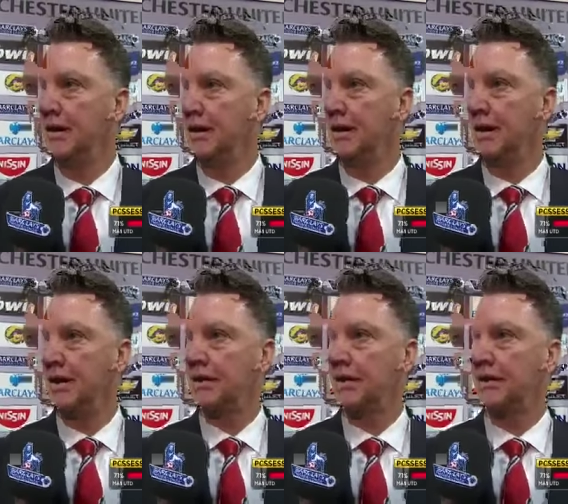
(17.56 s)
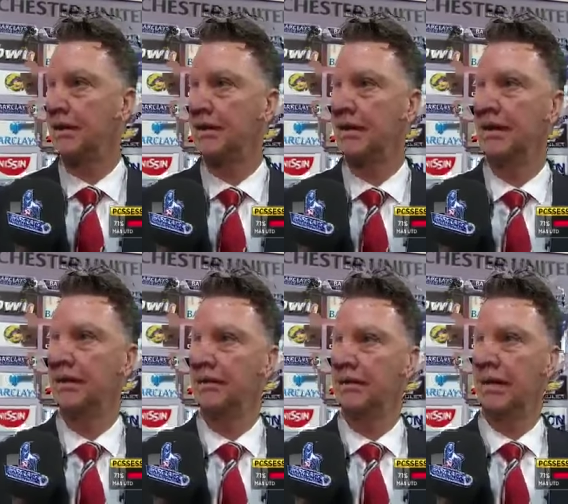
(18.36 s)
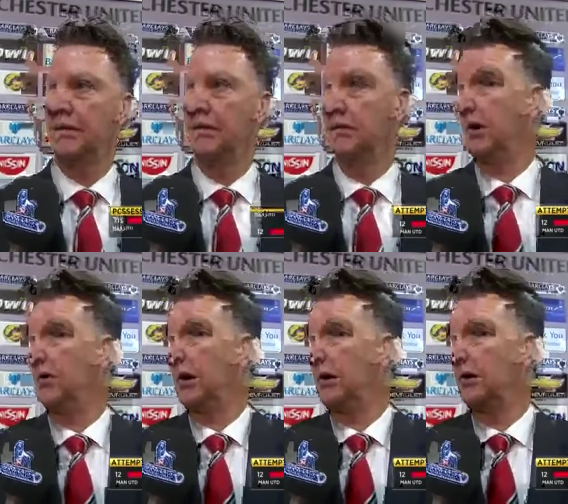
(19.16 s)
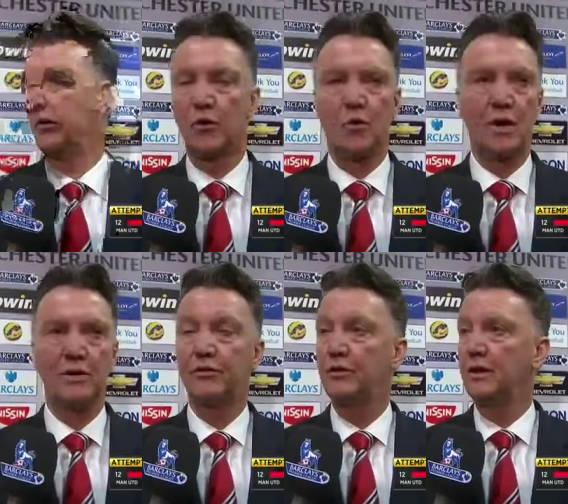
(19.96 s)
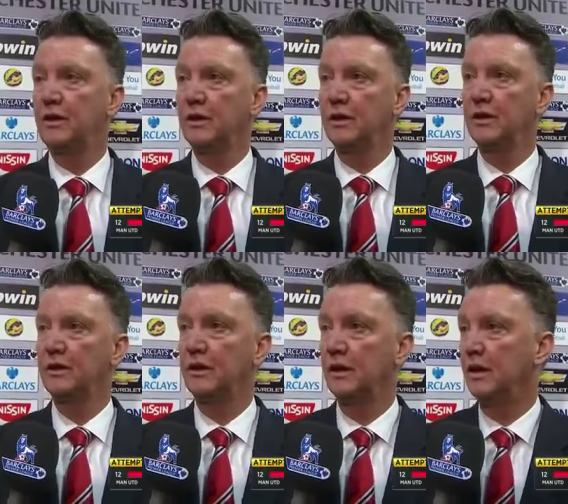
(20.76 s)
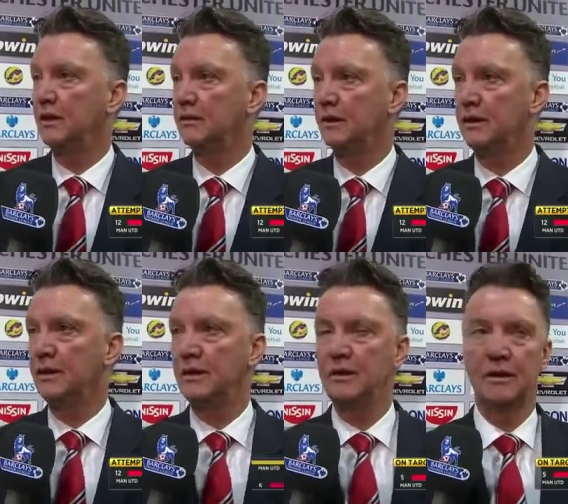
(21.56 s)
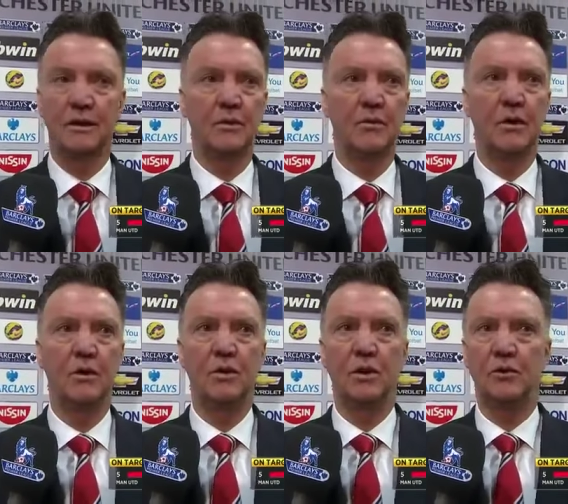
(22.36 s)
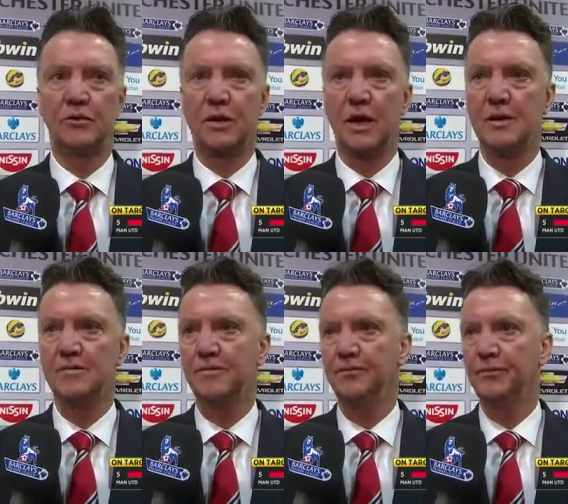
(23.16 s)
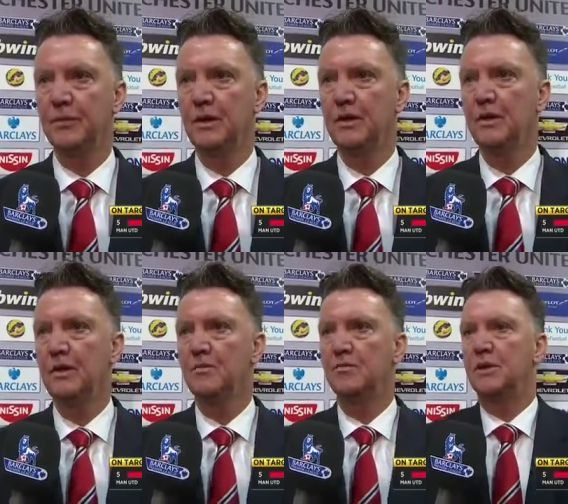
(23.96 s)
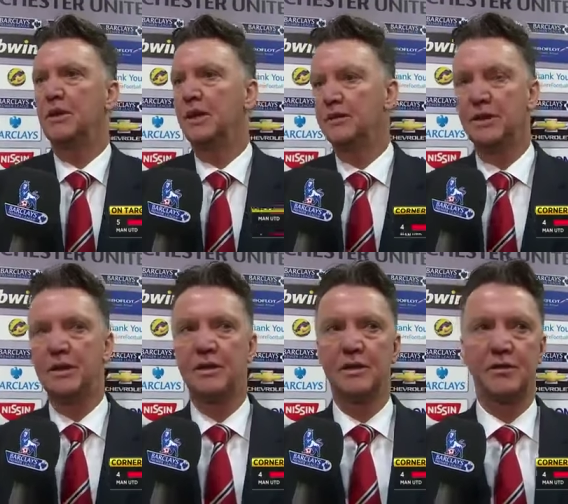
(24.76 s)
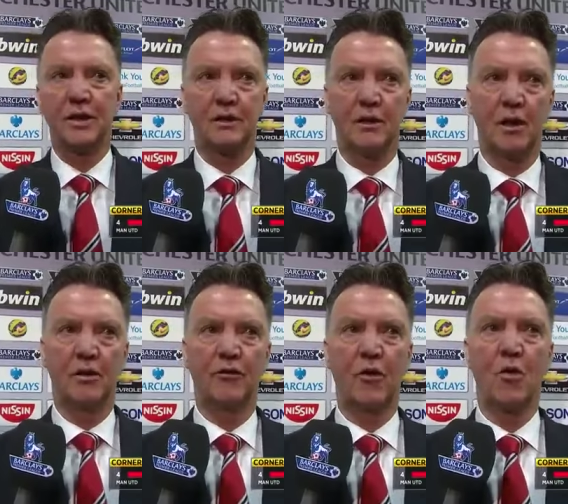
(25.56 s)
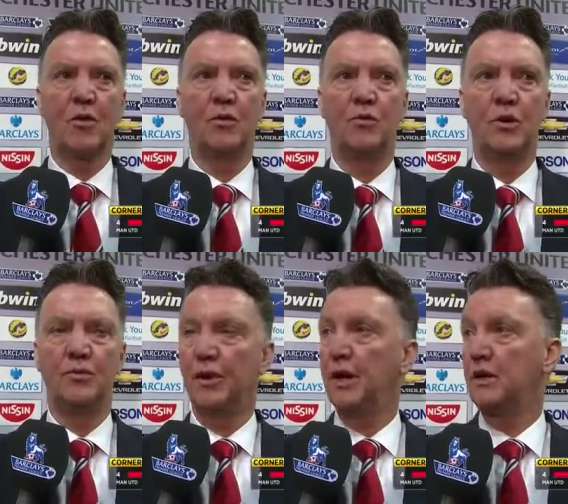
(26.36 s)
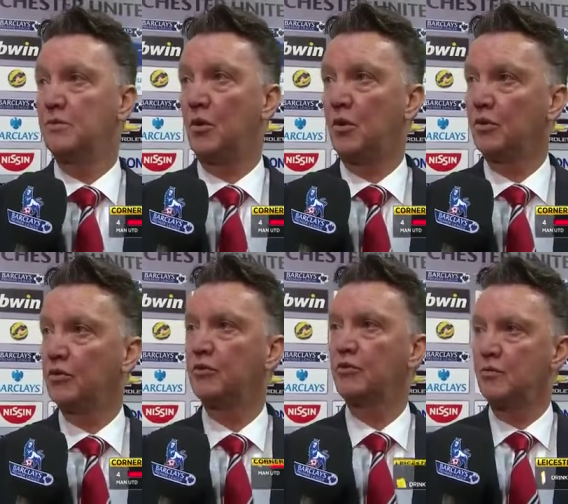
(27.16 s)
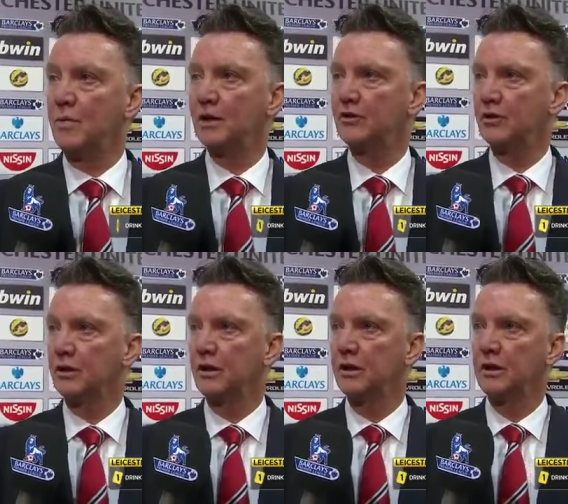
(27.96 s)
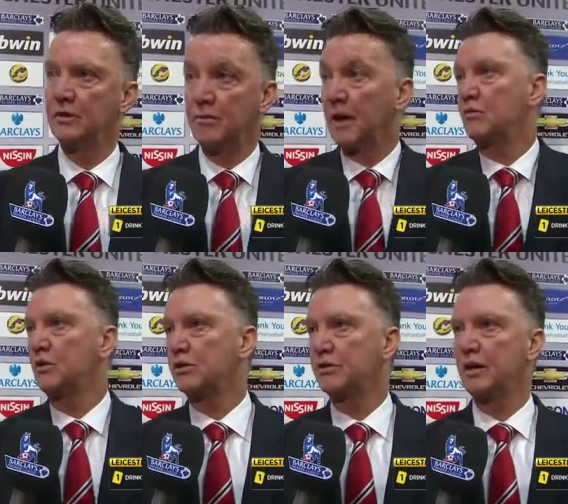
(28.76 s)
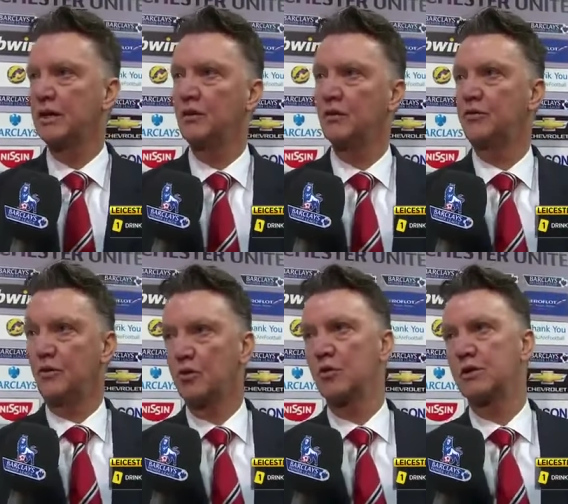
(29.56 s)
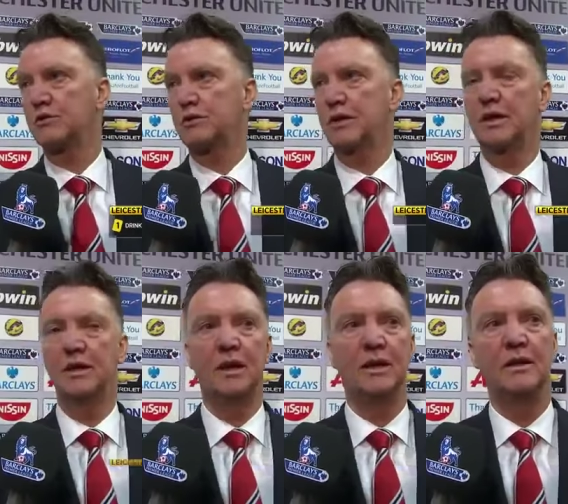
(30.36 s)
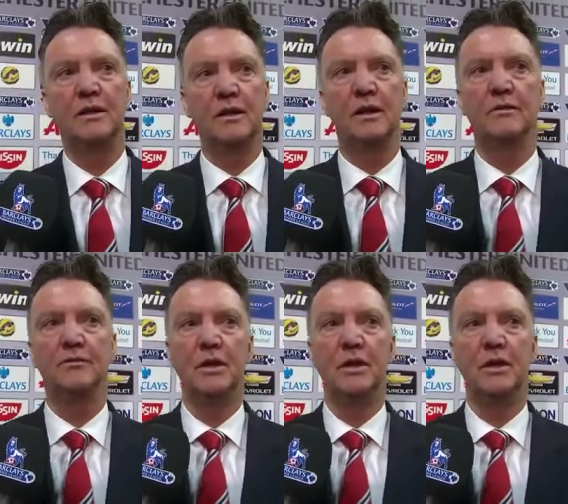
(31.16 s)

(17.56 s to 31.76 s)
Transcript: in Leicester City. That we were also 1 3 ahead and then we lost the game. But I think in the second half, we play the ball too much uh, backwards and not forwards, and, and uh,